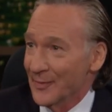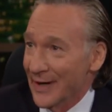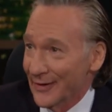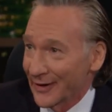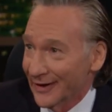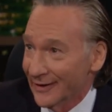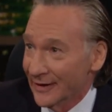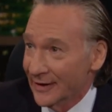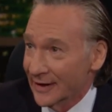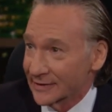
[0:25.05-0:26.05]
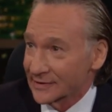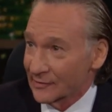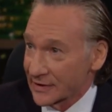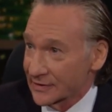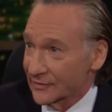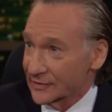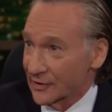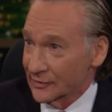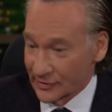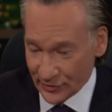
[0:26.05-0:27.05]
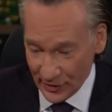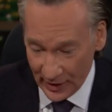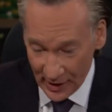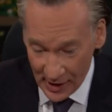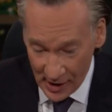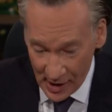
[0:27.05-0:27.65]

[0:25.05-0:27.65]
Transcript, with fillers: America as the rest of us goes to shit.